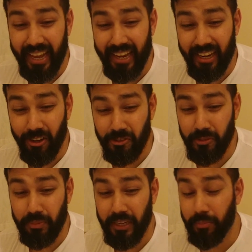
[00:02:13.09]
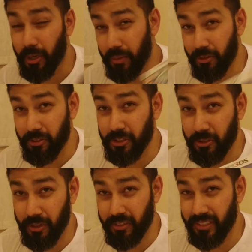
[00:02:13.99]
and I also played Pokemon
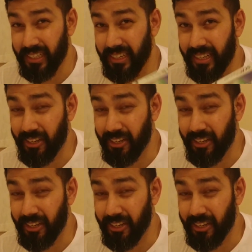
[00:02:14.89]
Crystal when I was a kid,